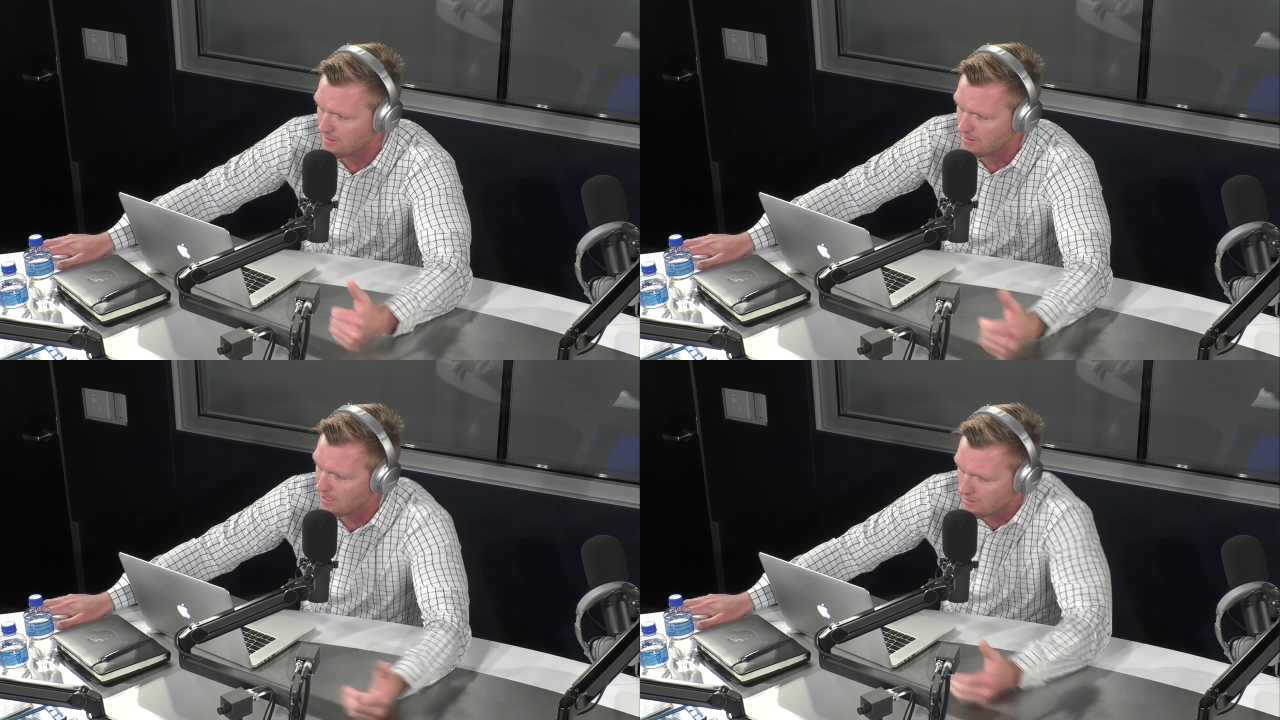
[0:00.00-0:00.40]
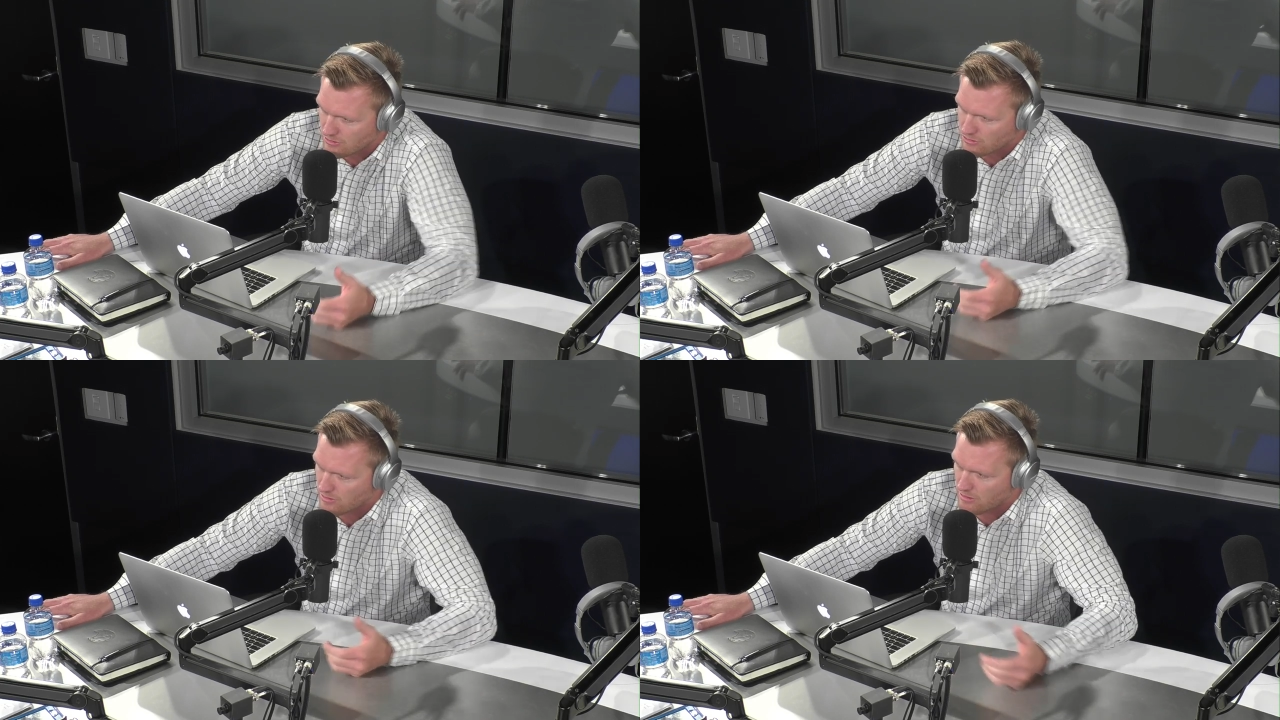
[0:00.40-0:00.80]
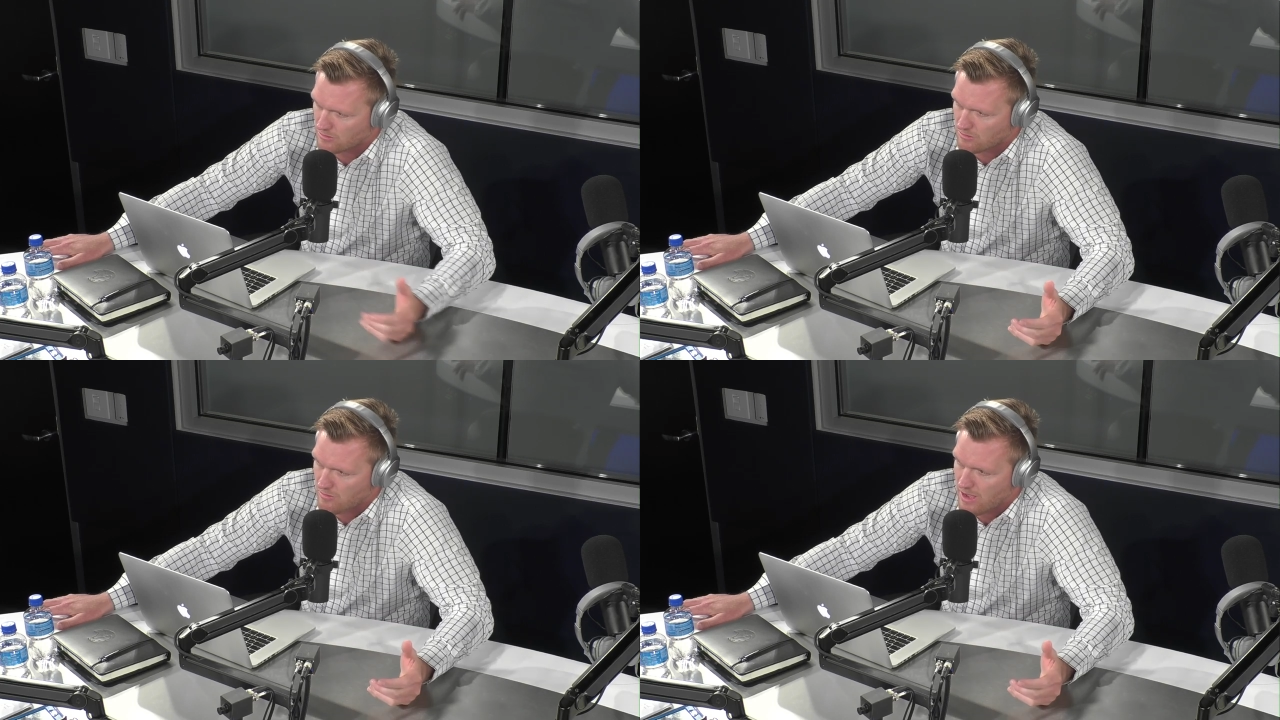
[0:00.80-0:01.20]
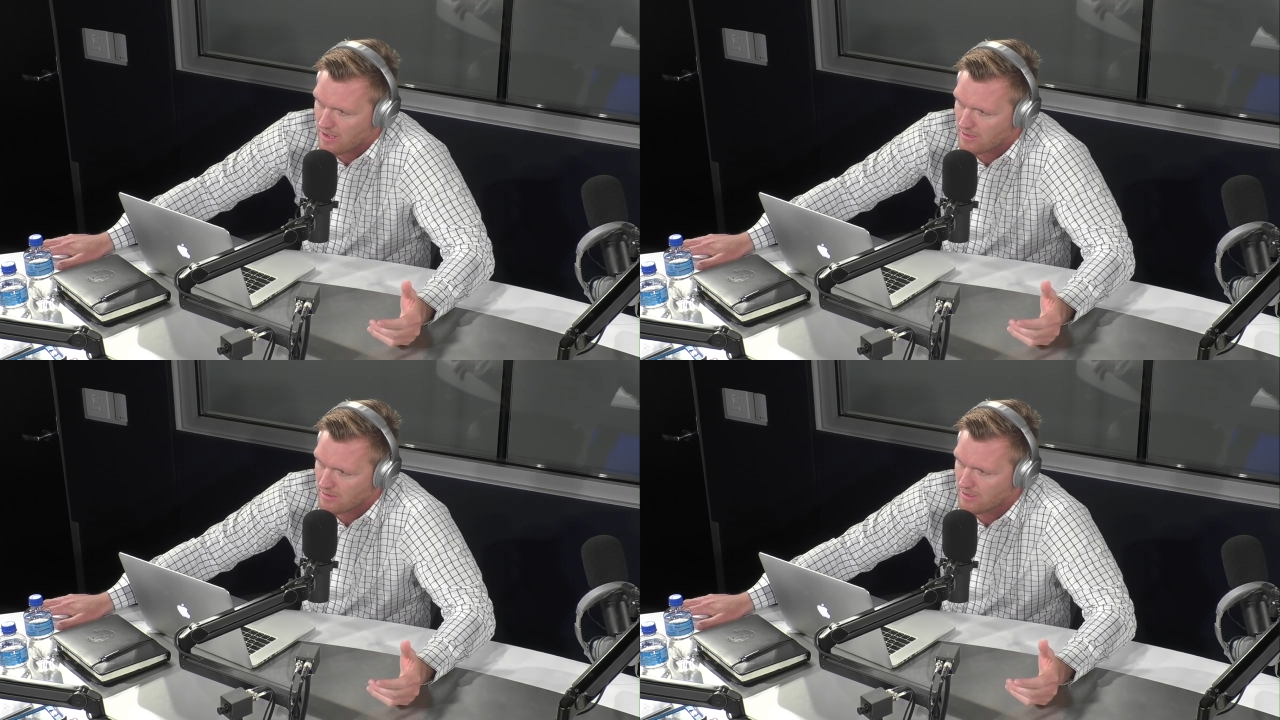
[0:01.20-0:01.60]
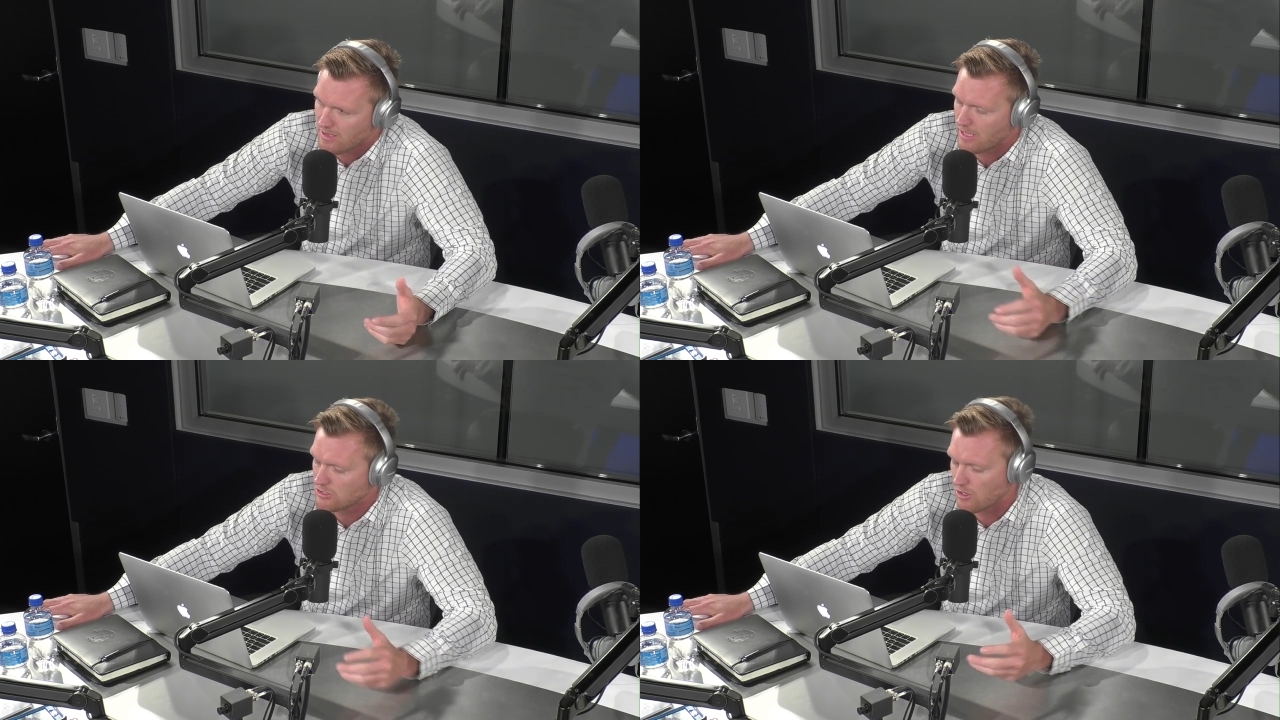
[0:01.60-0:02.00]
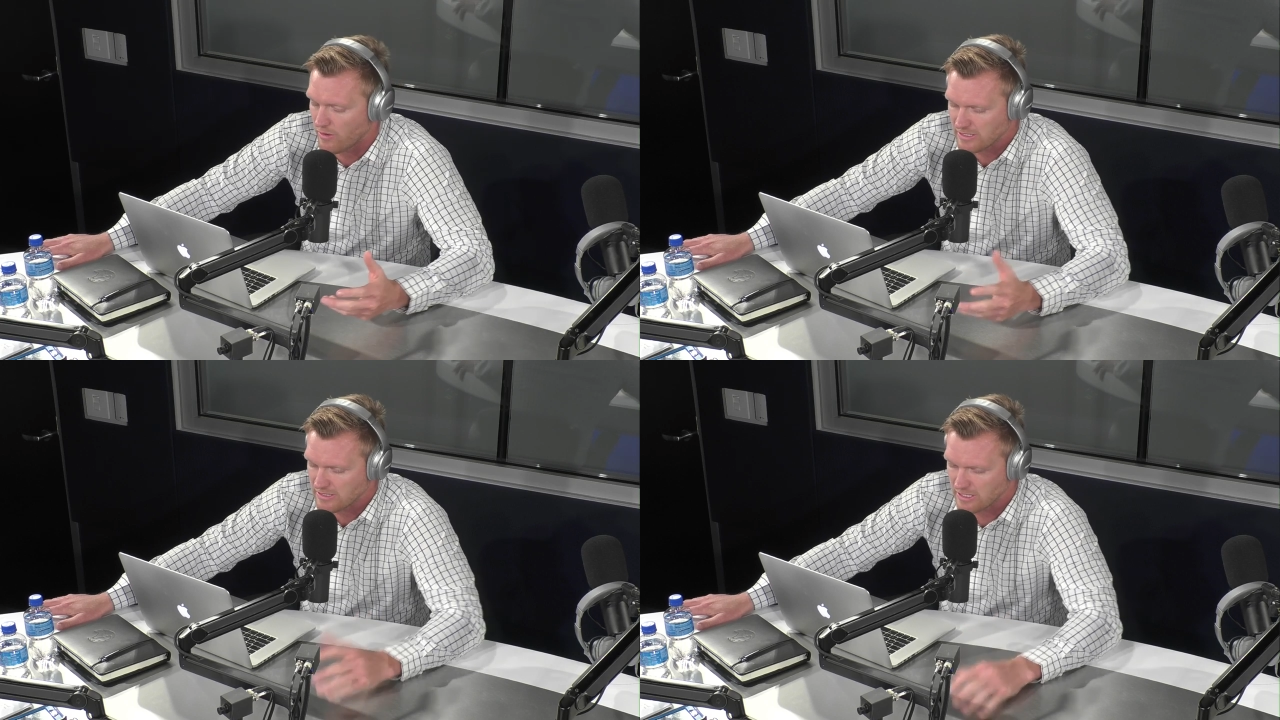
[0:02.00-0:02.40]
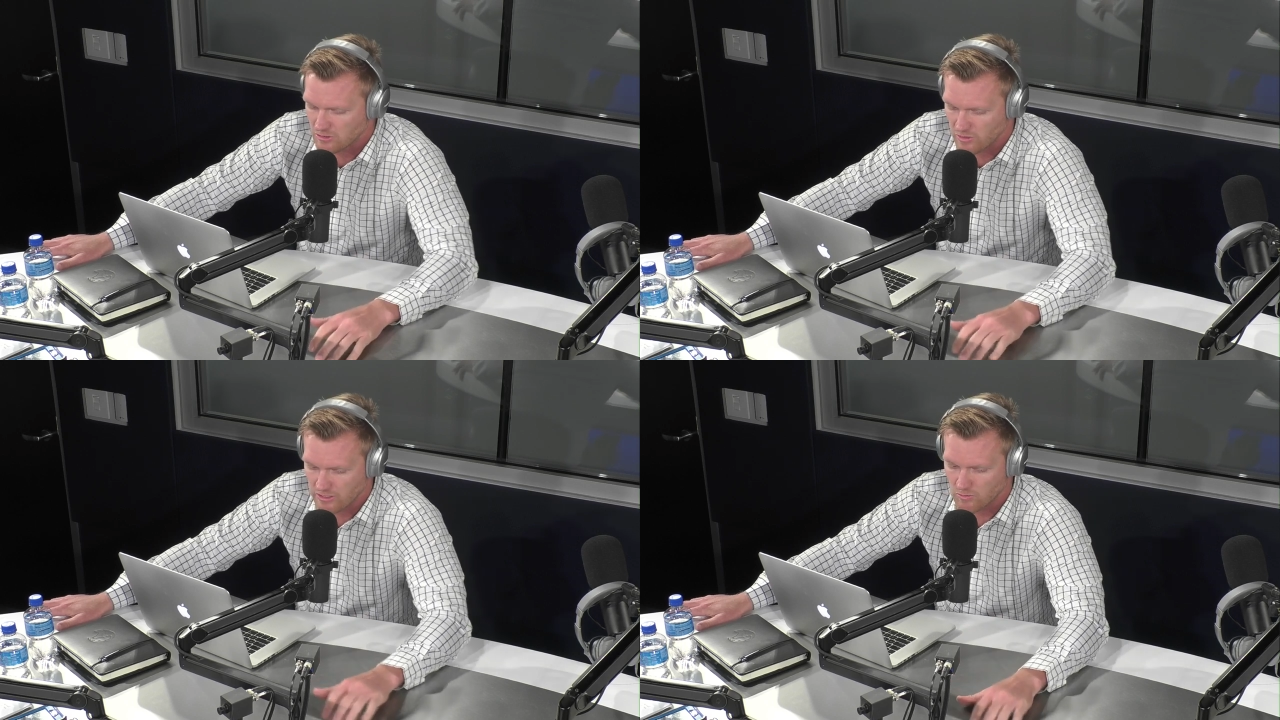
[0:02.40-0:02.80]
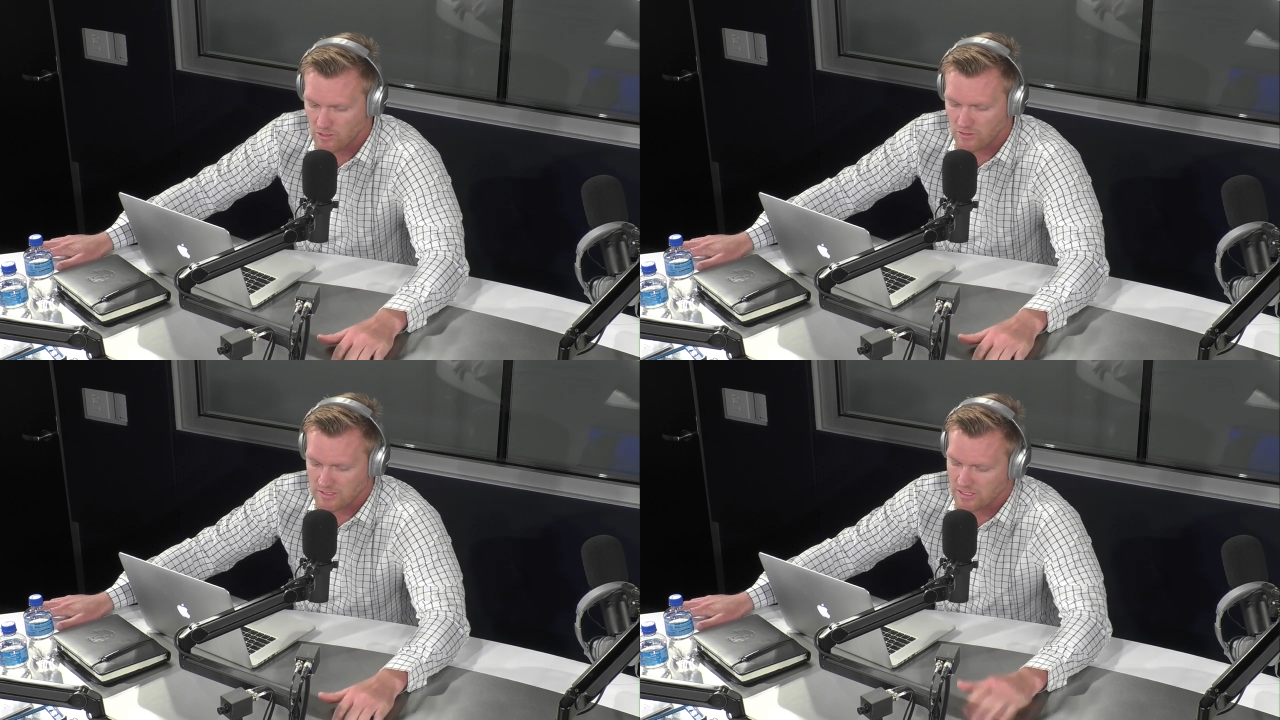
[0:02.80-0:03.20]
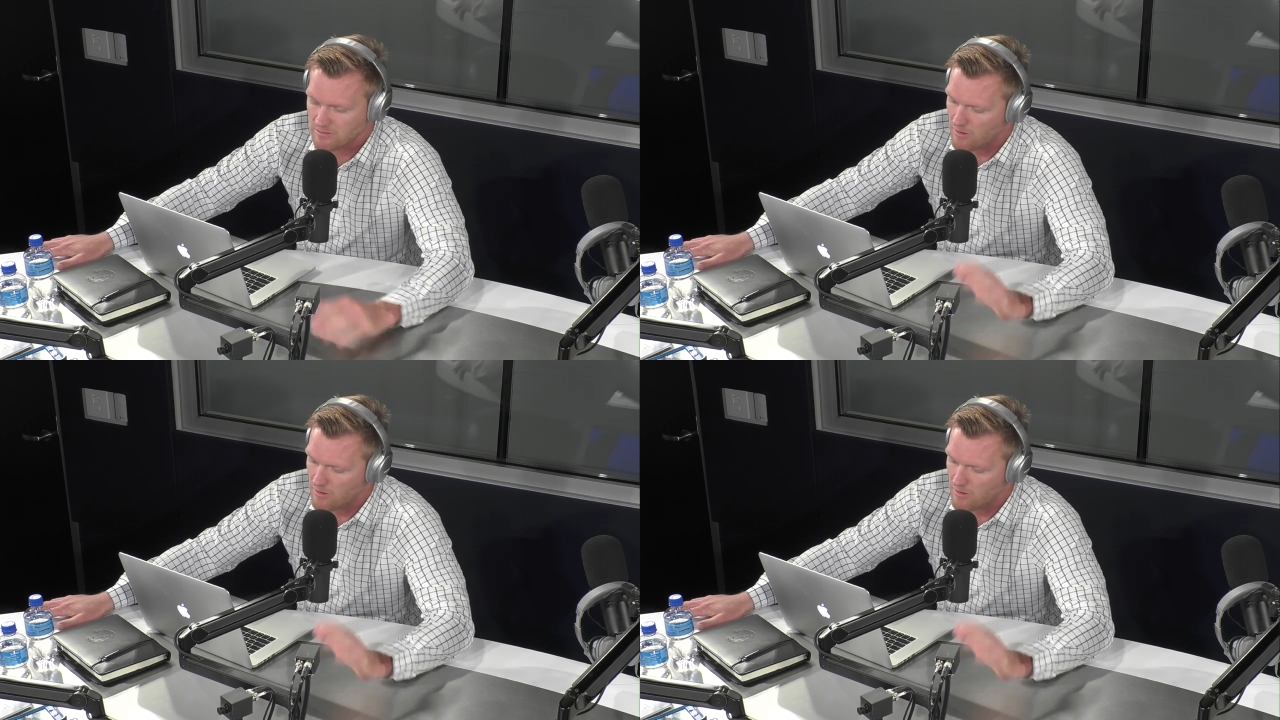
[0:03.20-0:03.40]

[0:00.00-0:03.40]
the industry goes away. And so it's it's it's one of those things.